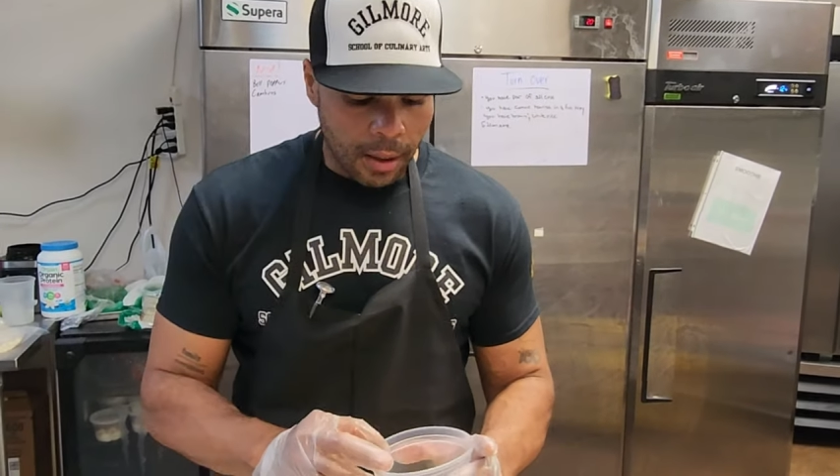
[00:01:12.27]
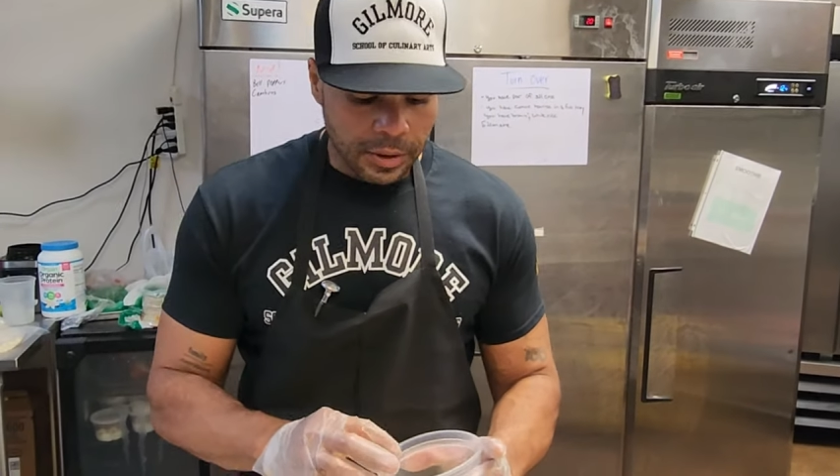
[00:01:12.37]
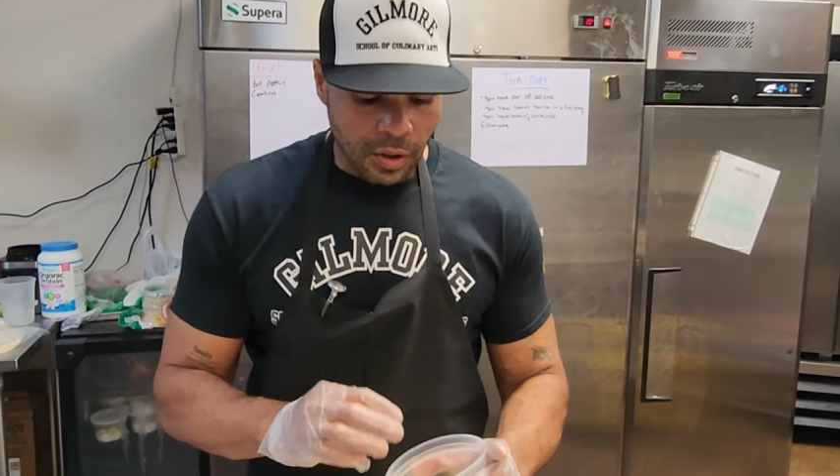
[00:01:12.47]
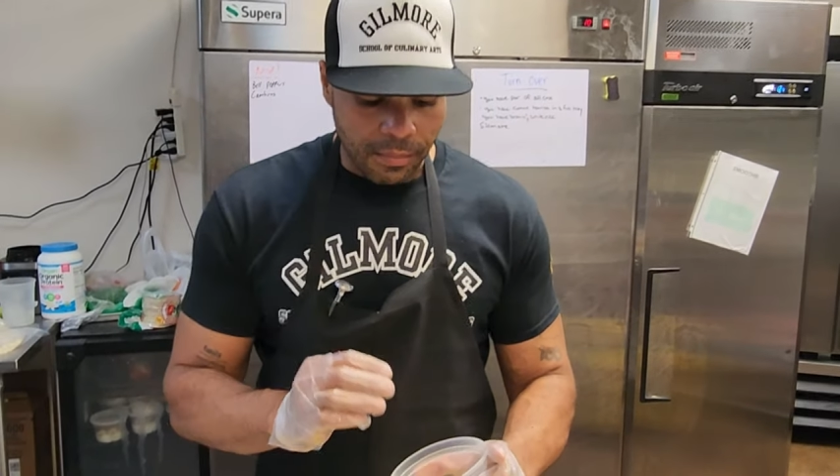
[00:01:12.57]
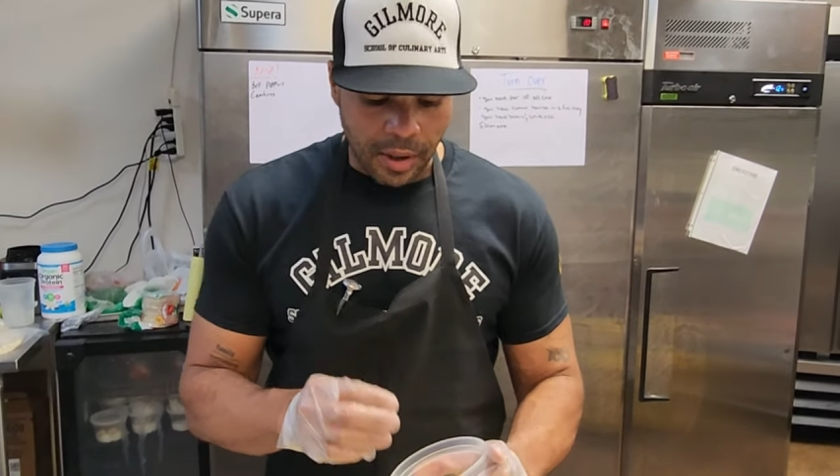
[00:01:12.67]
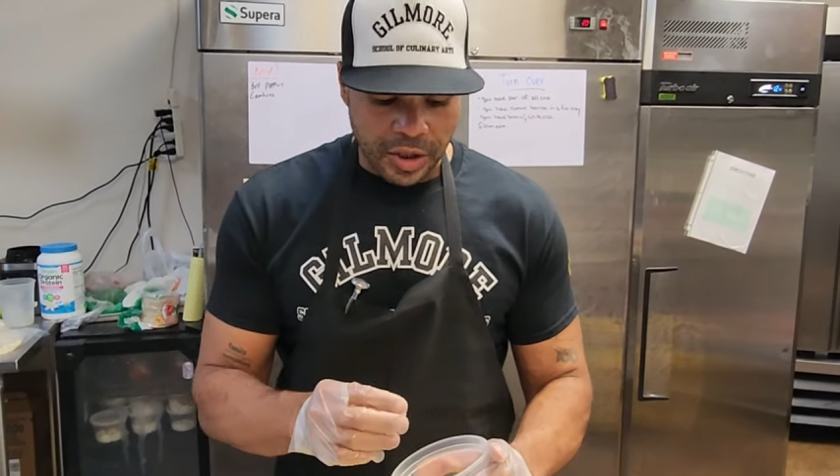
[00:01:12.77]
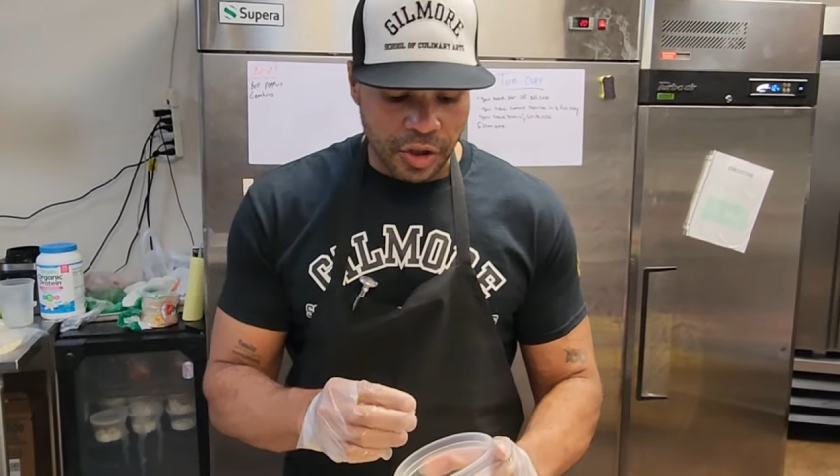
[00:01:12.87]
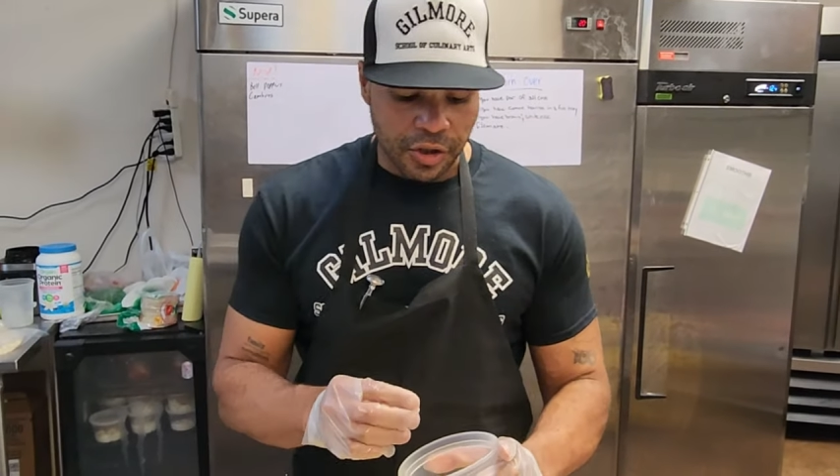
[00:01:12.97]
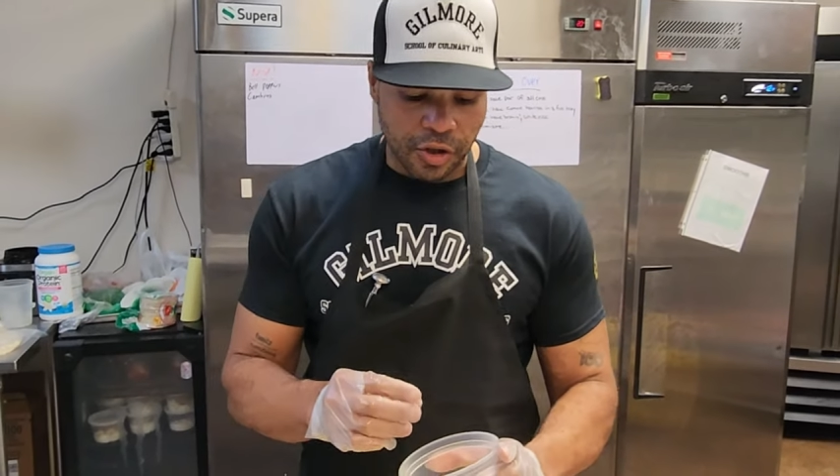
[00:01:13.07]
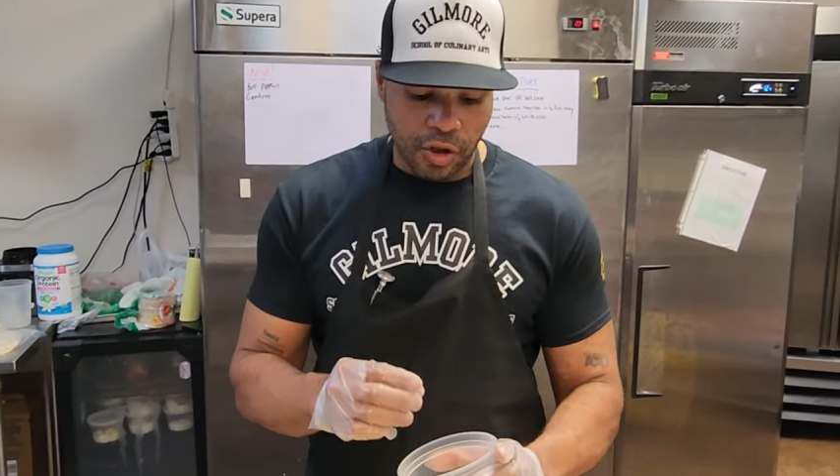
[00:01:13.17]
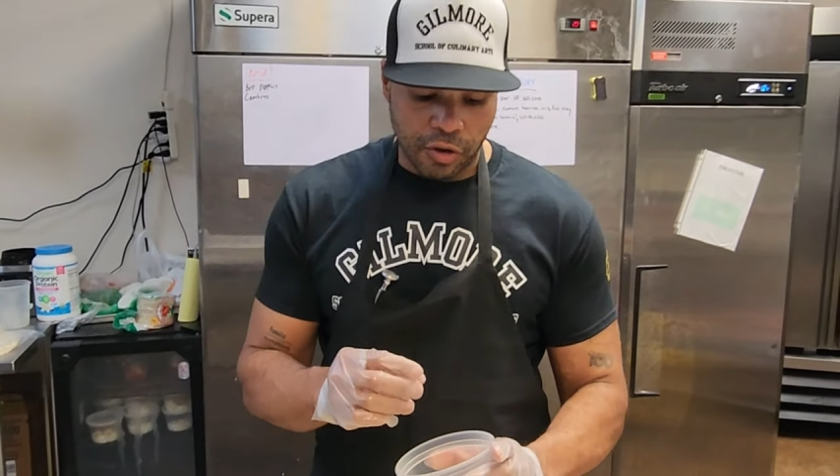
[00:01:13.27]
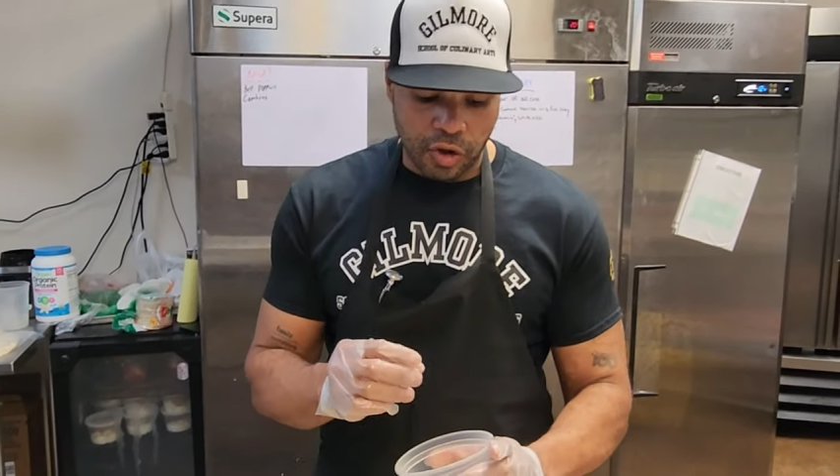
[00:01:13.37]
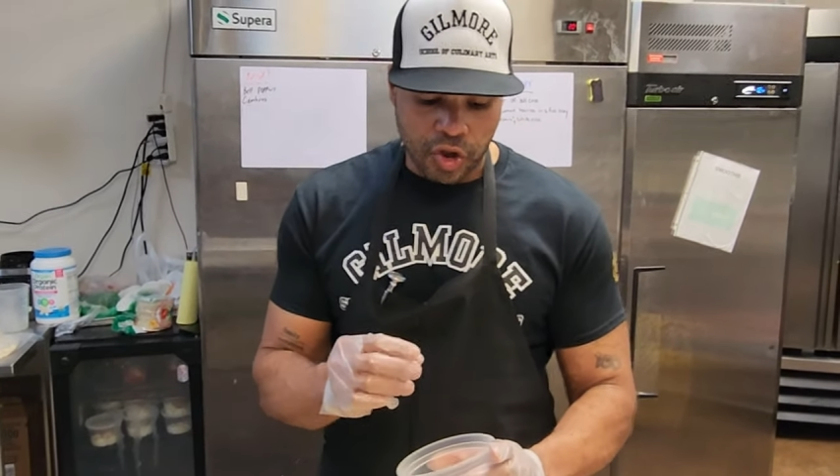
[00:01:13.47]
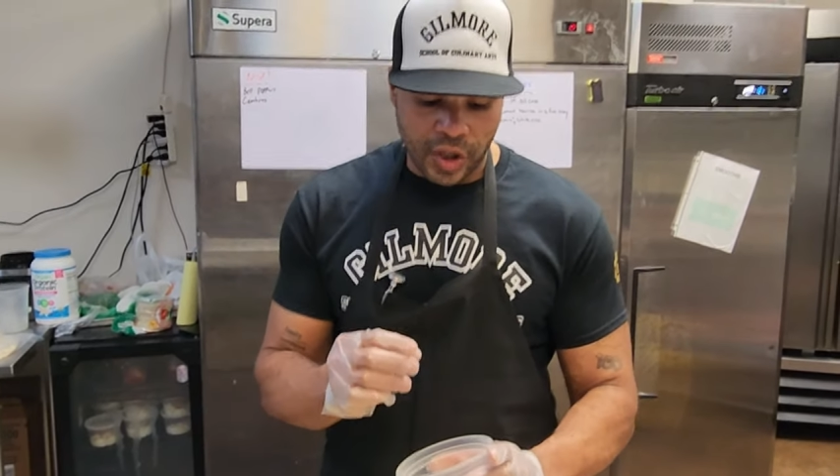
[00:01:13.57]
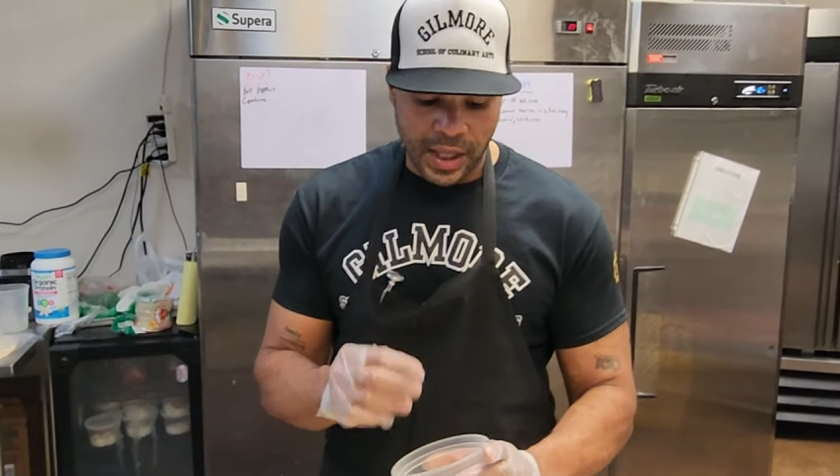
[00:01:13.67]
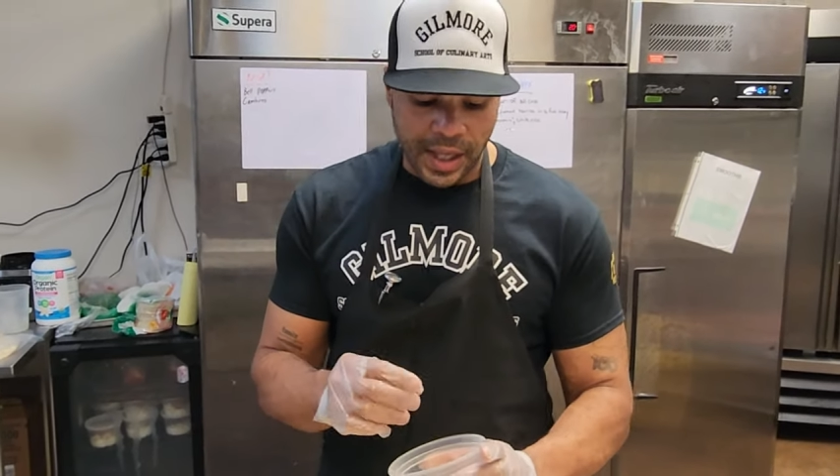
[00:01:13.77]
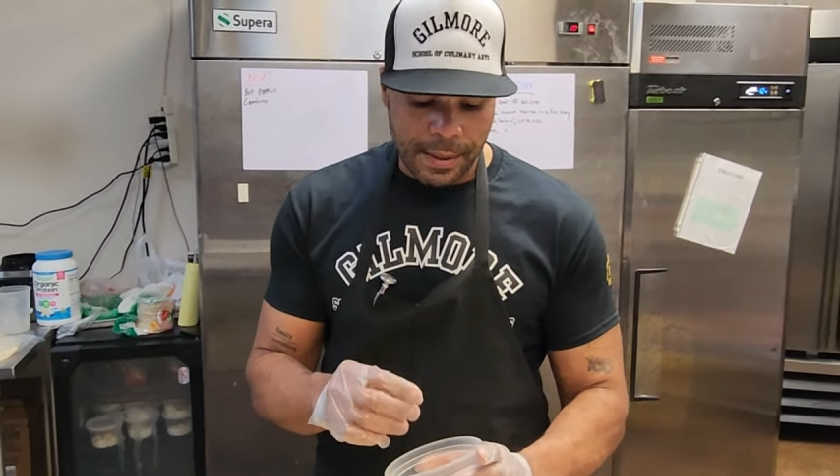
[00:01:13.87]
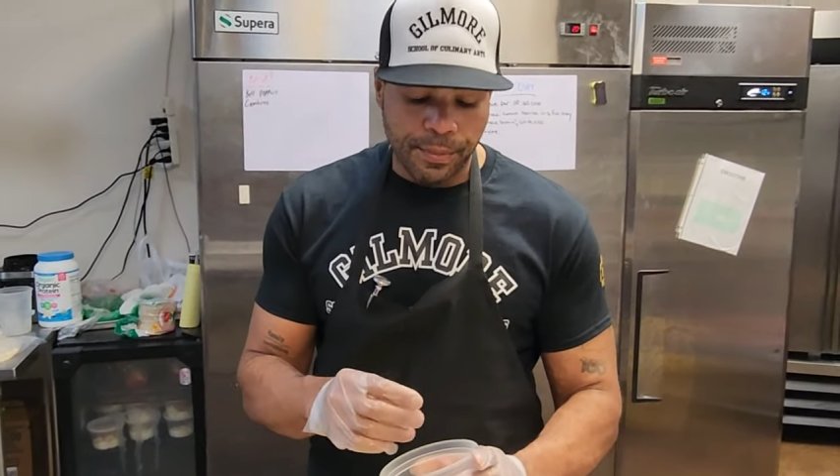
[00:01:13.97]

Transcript: So the mustard, you should keep.